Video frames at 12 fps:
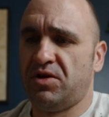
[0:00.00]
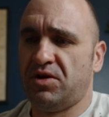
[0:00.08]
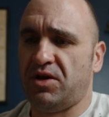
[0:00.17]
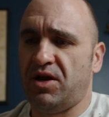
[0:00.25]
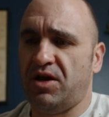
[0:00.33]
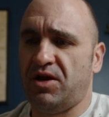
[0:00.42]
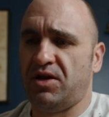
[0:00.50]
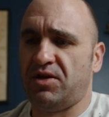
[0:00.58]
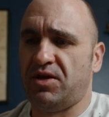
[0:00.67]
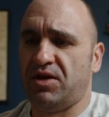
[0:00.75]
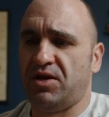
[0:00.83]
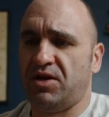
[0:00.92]
Okay, and
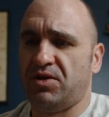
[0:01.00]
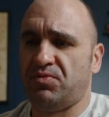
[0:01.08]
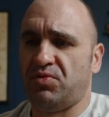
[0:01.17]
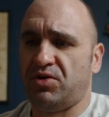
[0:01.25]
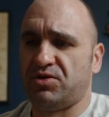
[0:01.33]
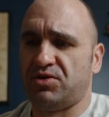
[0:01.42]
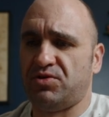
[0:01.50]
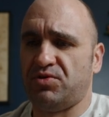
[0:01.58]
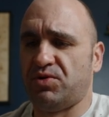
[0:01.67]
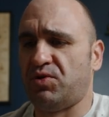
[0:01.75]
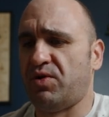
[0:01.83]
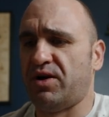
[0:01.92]
then we'll also do
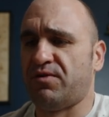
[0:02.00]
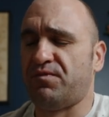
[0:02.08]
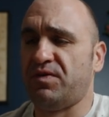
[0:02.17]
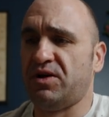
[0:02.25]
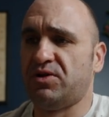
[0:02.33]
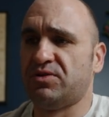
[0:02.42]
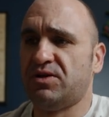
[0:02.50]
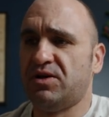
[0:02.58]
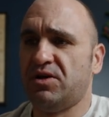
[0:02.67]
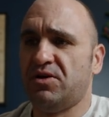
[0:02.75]
required field.